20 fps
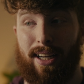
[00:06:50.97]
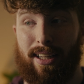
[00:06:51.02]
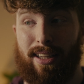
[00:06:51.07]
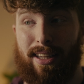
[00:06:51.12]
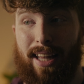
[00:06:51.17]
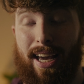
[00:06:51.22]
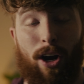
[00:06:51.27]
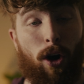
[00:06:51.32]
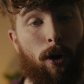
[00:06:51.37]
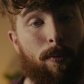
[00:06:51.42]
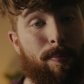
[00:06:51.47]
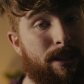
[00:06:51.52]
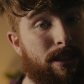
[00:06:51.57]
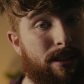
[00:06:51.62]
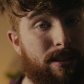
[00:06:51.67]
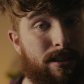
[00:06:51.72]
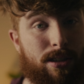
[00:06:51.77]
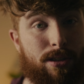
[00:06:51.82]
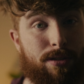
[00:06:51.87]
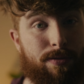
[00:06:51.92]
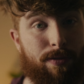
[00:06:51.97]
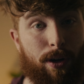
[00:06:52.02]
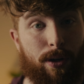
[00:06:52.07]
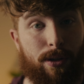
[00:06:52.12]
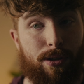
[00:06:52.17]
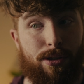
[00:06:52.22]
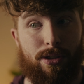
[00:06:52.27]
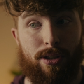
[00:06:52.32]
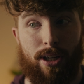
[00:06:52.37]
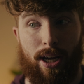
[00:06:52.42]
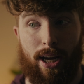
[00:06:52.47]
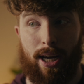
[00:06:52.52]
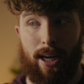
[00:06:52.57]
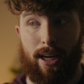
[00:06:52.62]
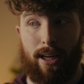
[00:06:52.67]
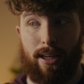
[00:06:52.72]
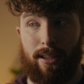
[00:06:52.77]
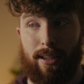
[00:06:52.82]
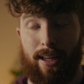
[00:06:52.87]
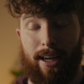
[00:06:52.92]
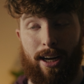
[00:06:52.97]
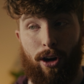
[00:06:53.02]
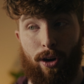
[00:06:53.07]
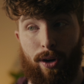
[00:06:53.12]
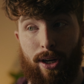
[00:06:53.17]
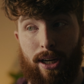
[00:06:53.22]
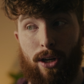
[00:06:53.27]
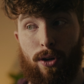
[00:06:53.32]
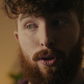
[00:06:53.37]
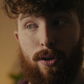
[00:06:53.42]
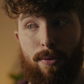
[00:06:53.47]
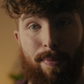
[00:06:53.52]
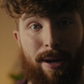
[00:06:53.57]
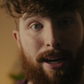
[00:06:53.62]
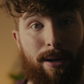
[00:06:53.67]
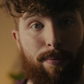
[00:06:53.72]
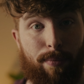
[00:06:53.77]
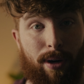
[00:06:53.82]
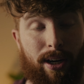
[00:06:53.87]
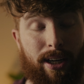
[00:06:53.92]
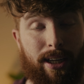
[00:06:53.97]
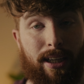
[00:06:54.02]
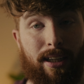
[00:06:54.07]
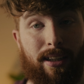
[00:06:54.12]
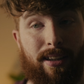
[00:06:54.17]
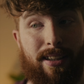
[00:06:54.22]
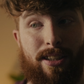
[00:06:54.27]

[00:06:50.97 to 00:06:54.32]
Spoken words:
They are businesses first, and they are here to make money.